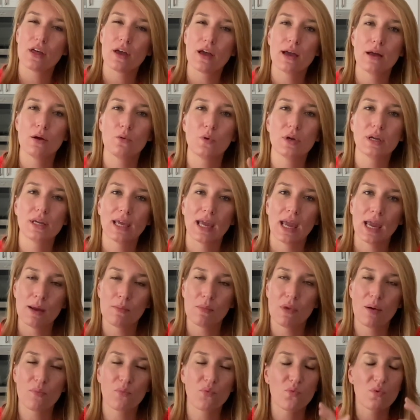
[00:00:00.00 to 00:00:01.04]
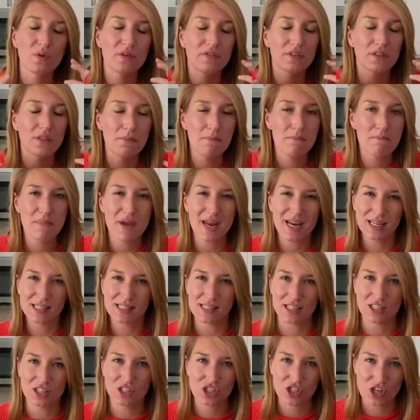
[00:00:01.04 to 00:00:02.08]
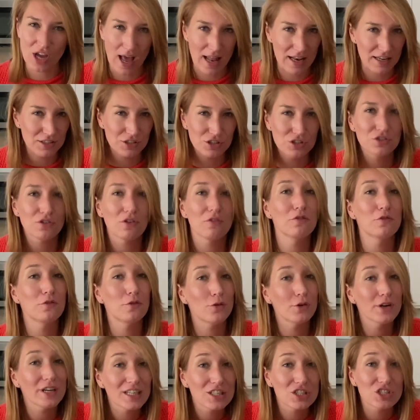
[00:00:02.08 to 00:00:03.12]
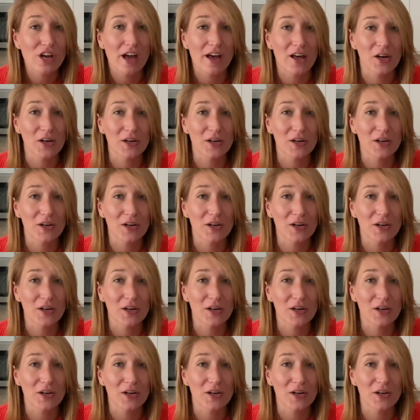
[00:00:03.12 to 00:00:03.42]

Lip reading: and we came up with an amazing challenge for each other.